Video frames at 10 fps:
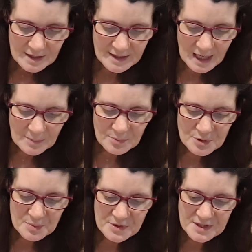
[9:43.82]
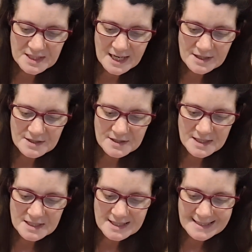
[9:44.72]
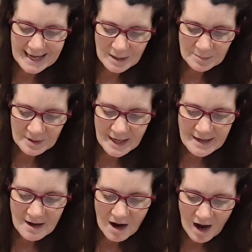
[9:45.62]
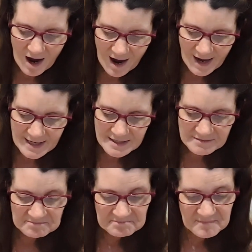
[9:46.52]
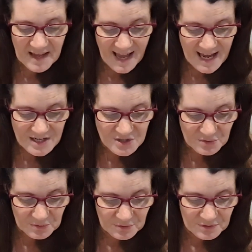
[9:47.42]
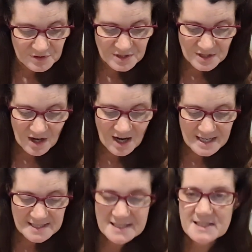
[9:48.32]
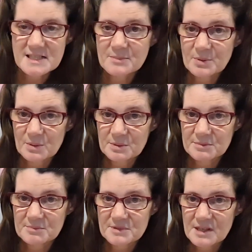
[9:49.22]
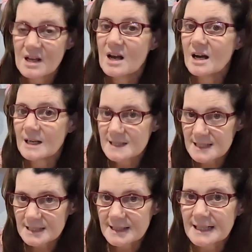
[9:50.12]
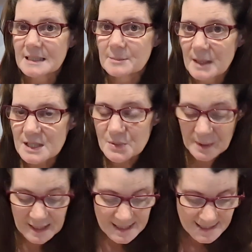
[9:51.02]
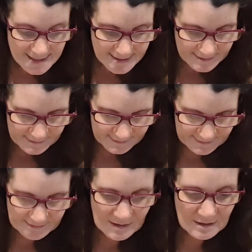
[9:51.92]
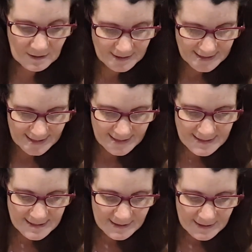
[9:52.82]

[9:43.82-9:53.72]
coupled with a tendency to downplay, hide, and/or deny existing problems. I did that in my 20s. I did.